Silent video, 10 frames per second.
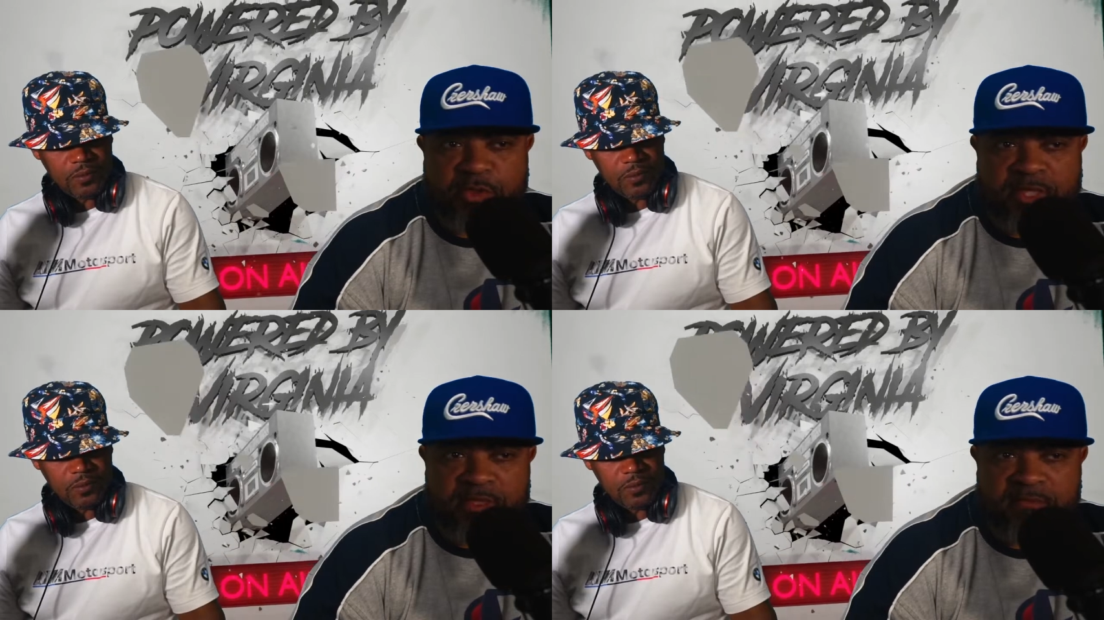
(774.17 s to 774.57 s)

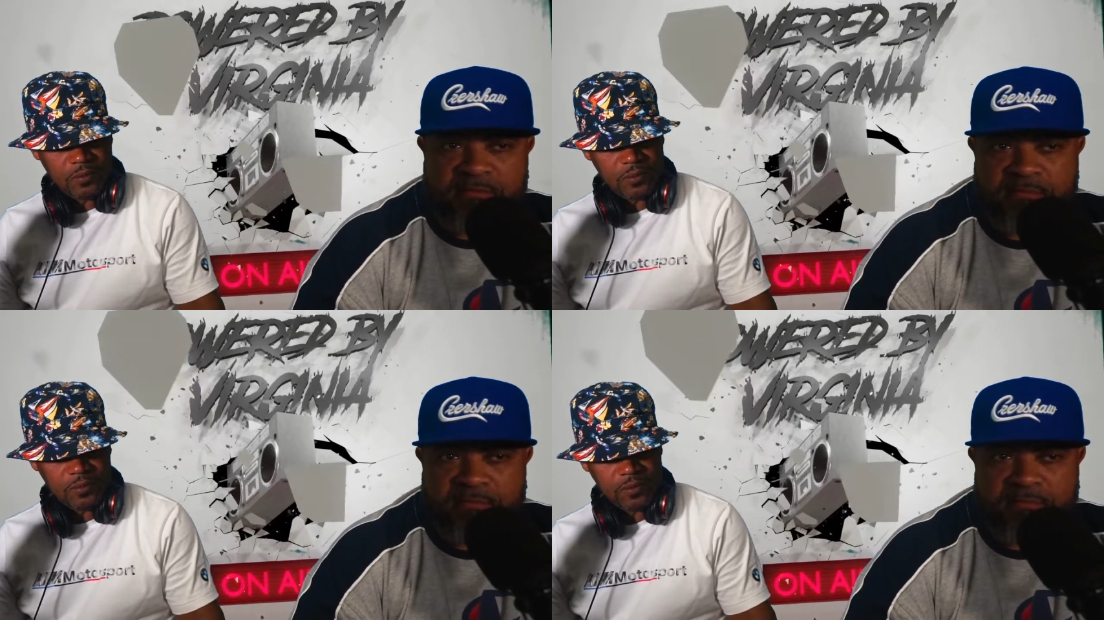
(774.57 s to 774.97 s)
Speaker 1: late?
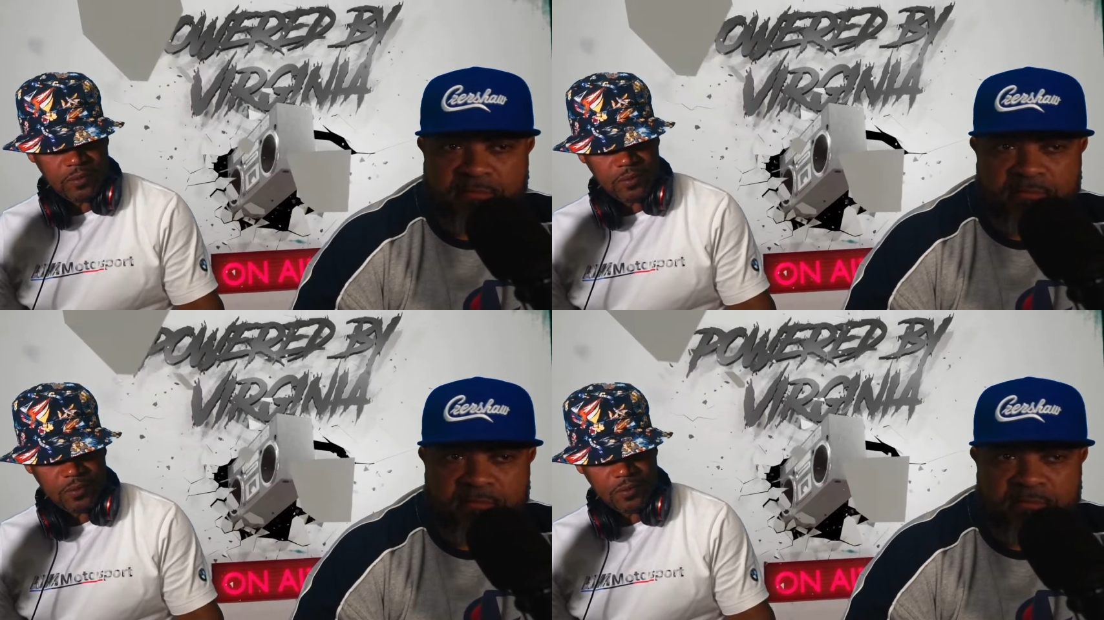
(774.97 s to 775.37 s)

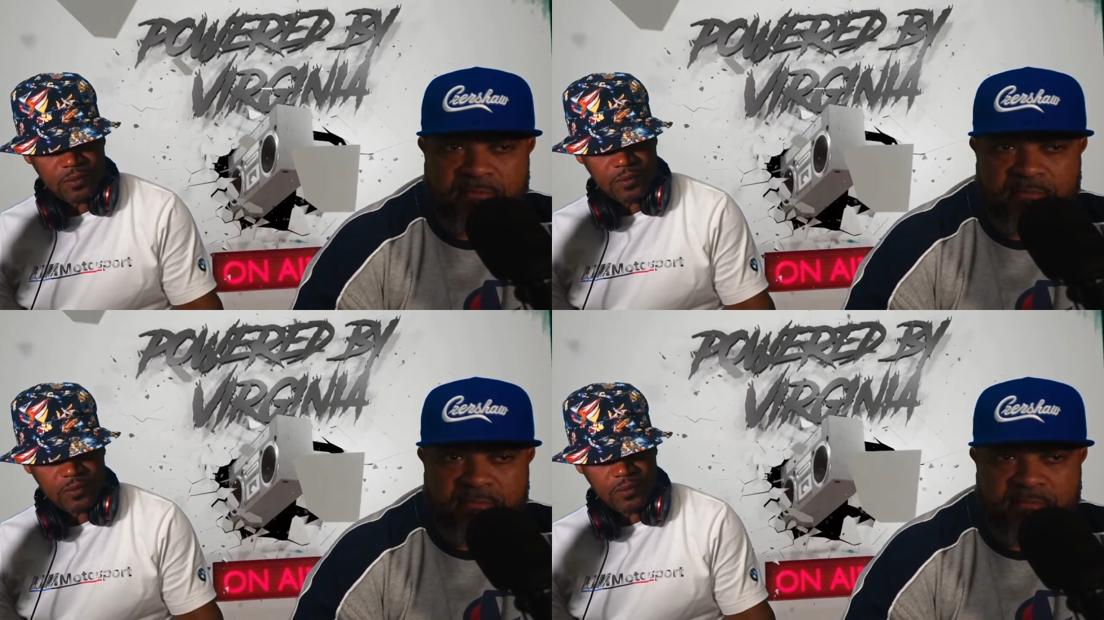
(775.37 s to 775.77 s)

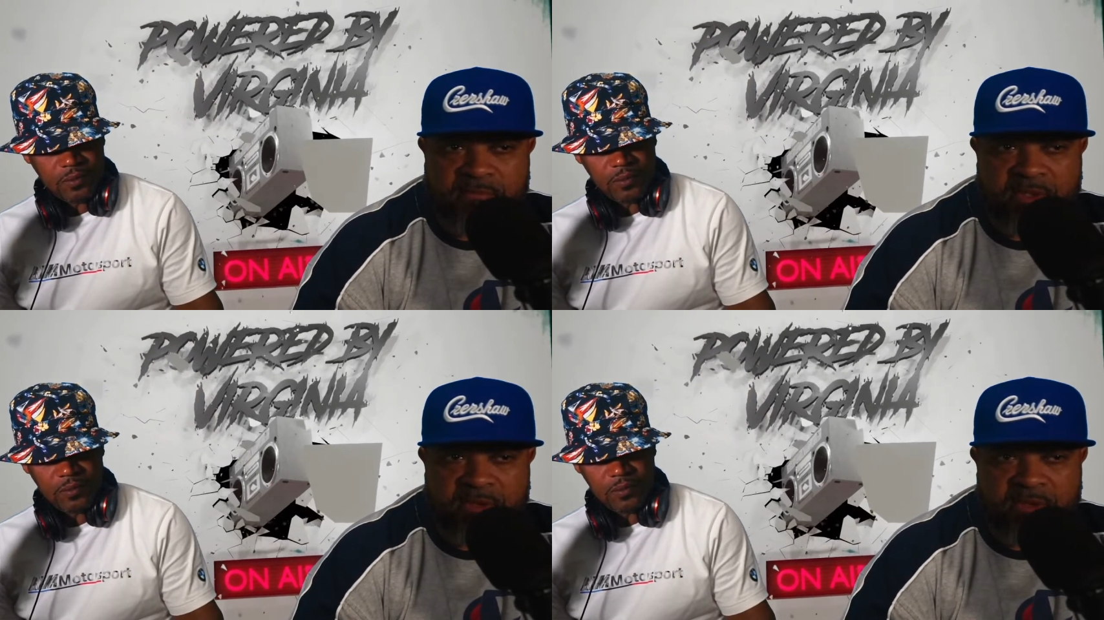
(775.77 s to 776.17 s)
Yeah.
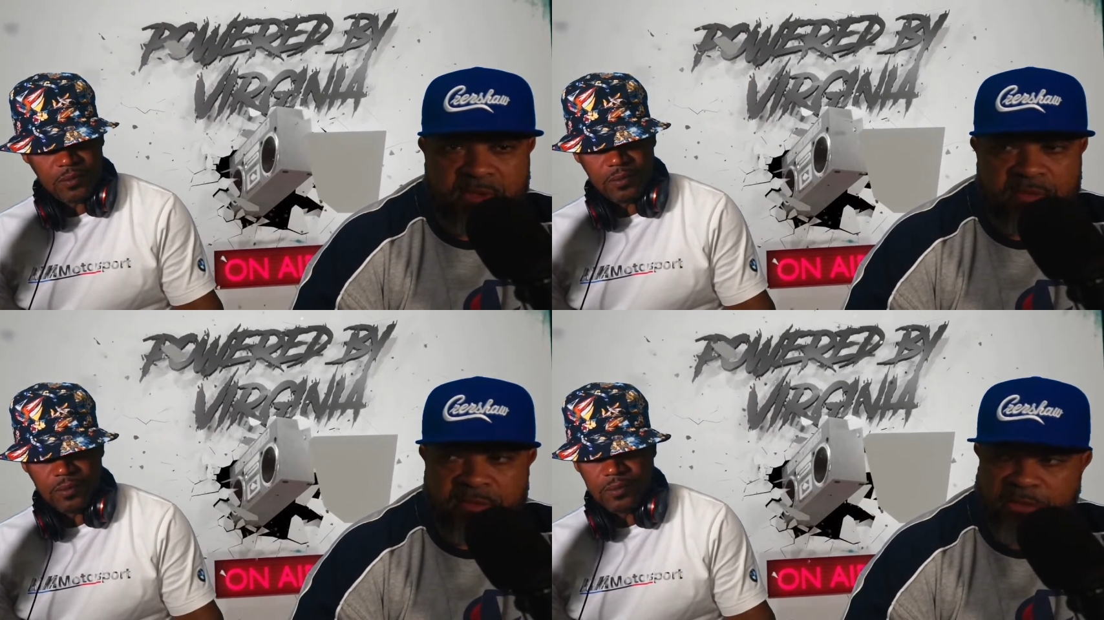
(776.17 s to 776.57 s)

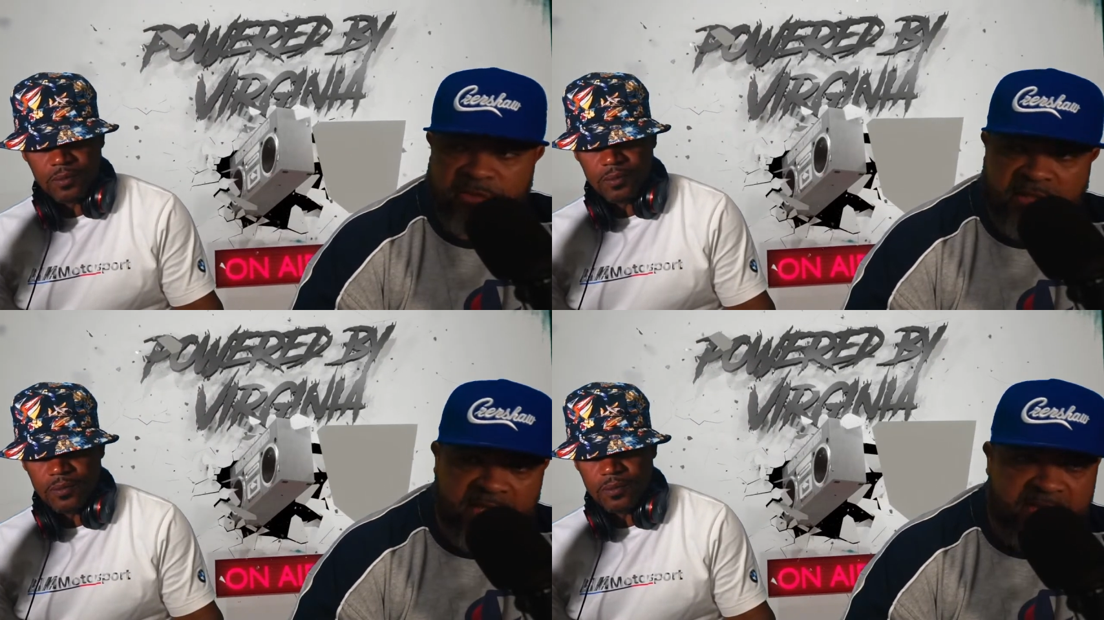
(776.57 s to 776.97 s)
Do
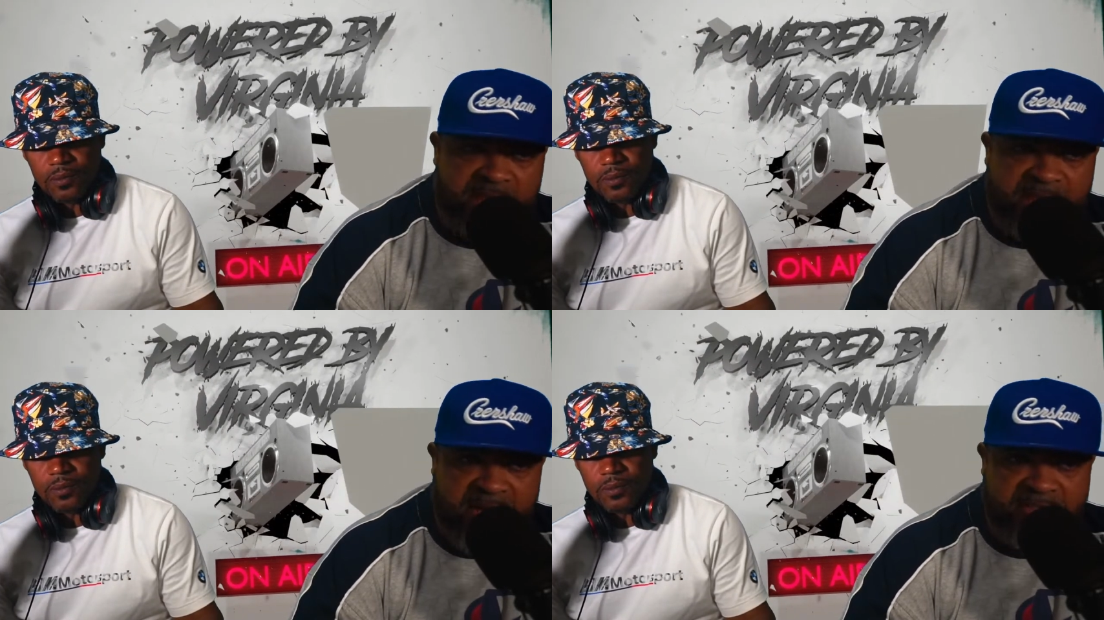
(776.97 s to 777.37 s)
you think the
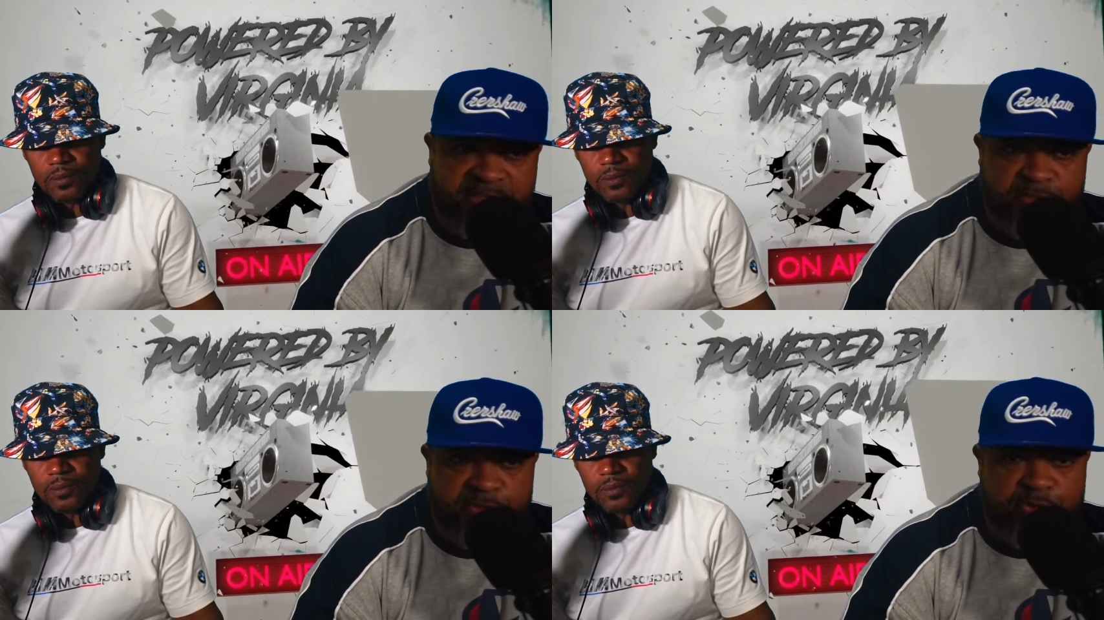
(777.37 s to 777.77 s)

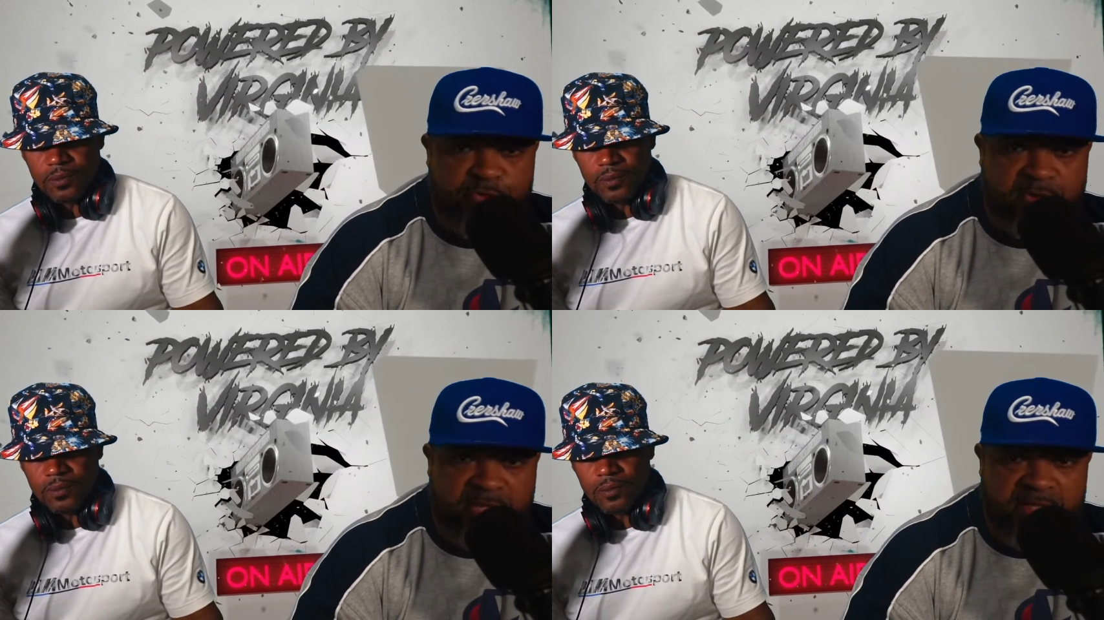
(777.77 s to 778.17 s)
apology was
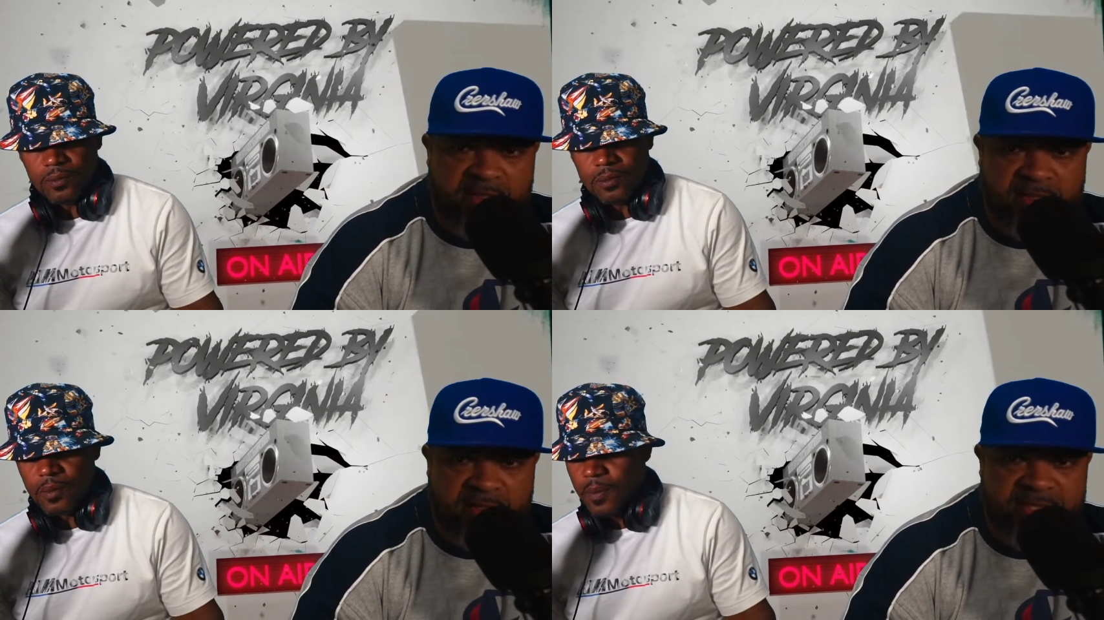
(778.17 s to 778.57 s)
too late?
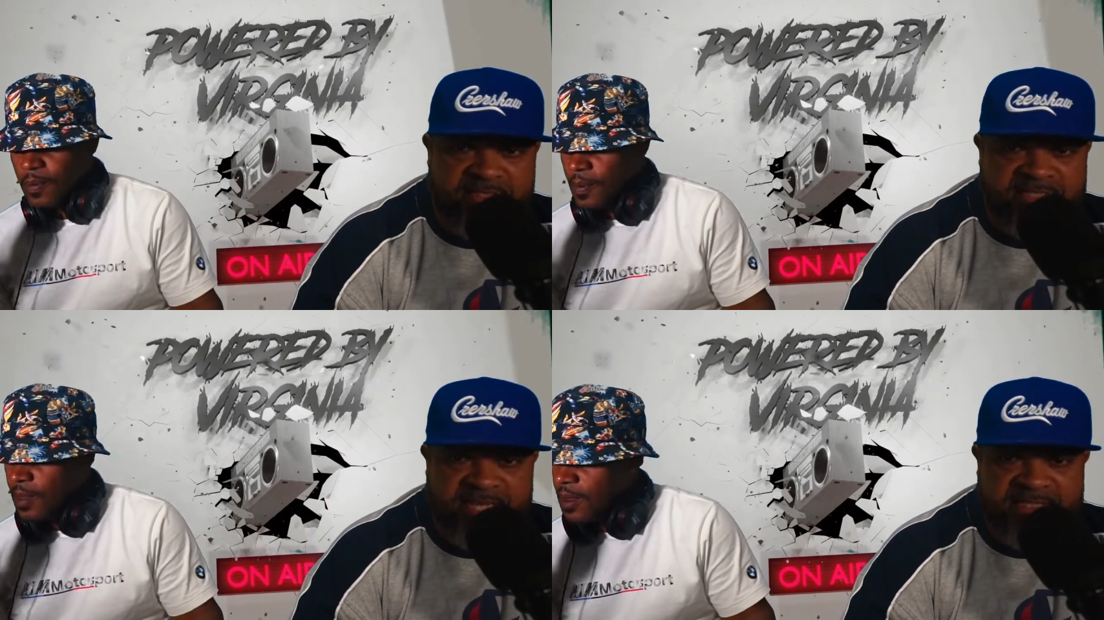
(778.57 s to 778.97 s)
Uh, he
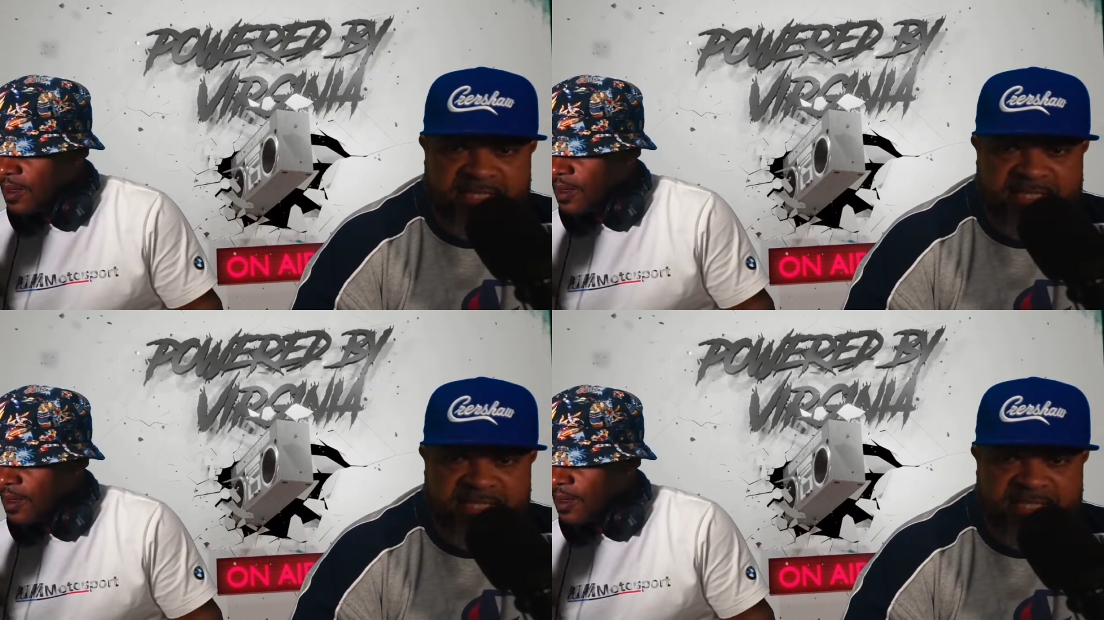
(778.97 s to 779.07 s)
said